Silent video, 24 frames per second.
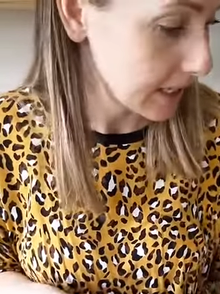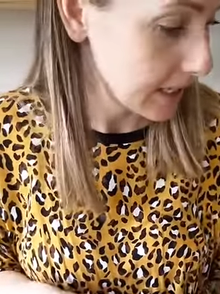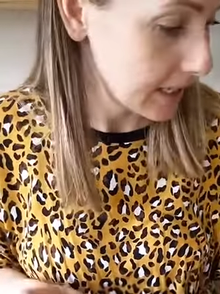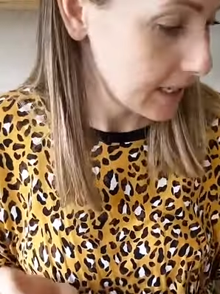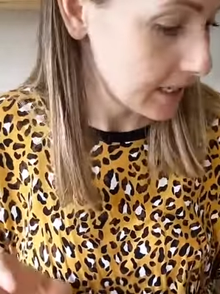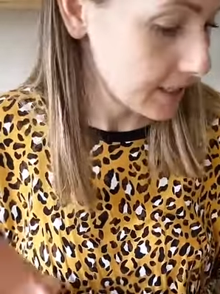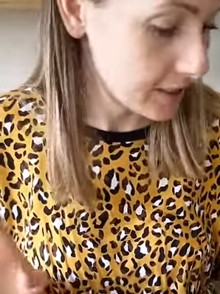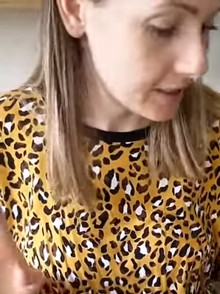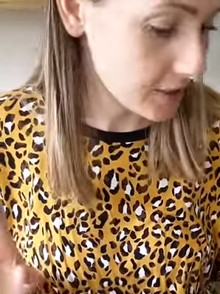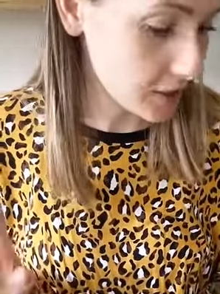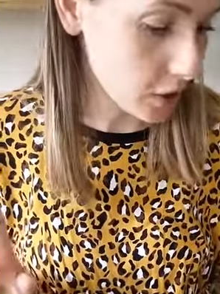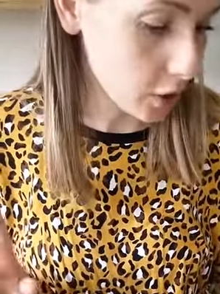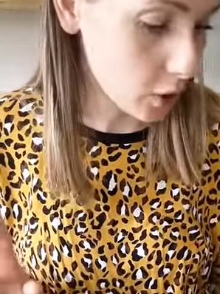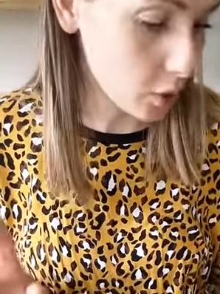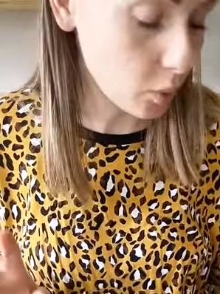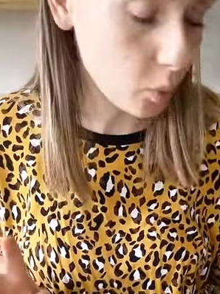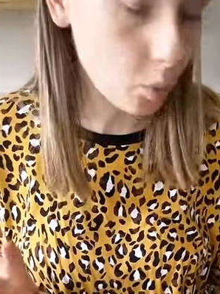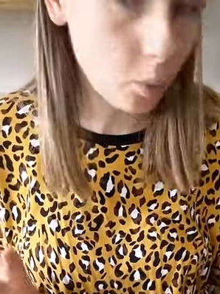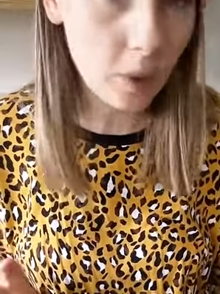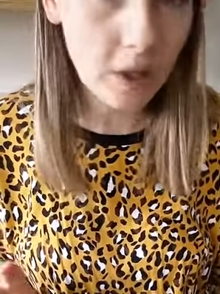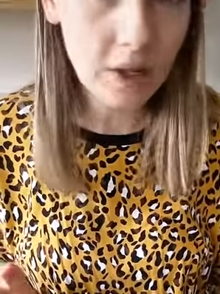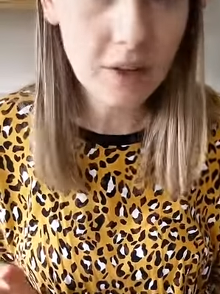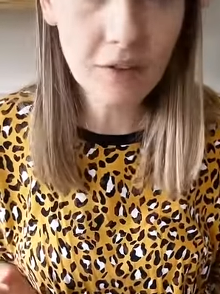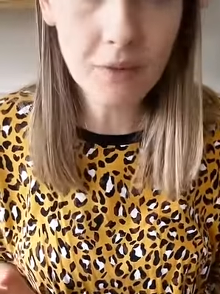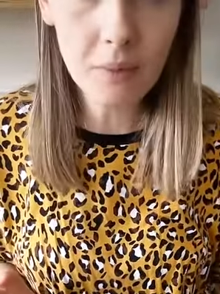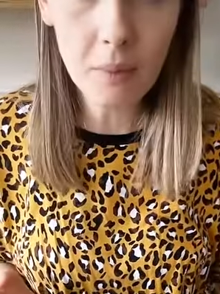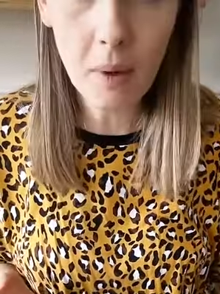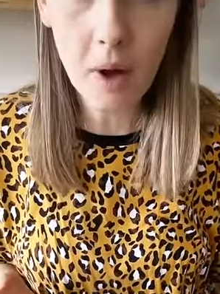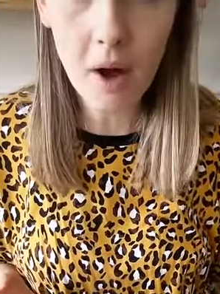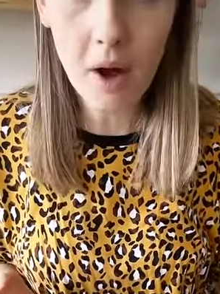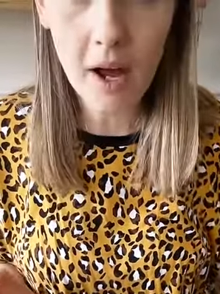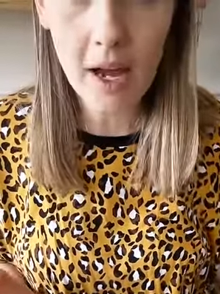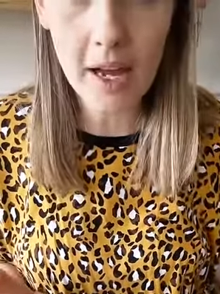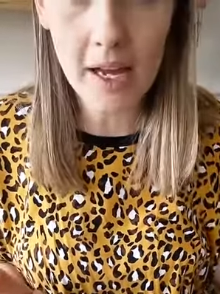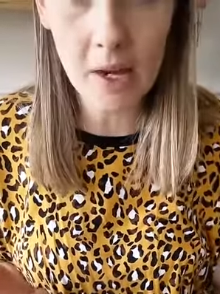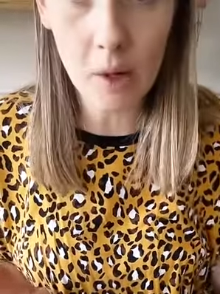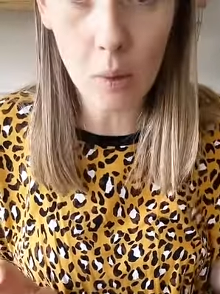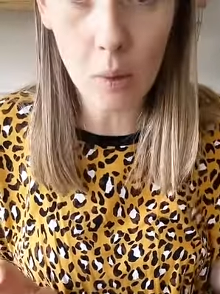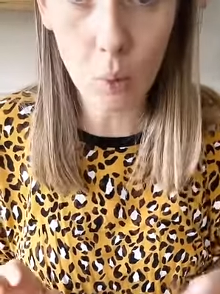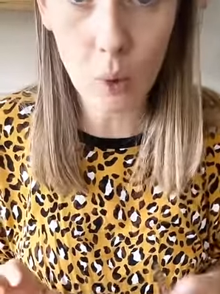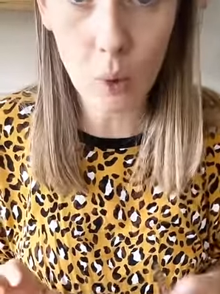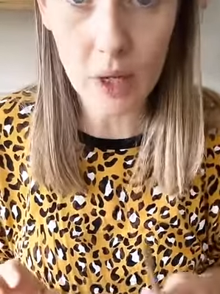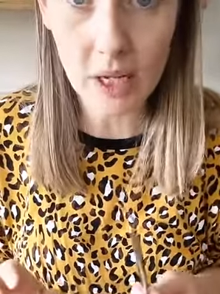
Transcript: So with my weeder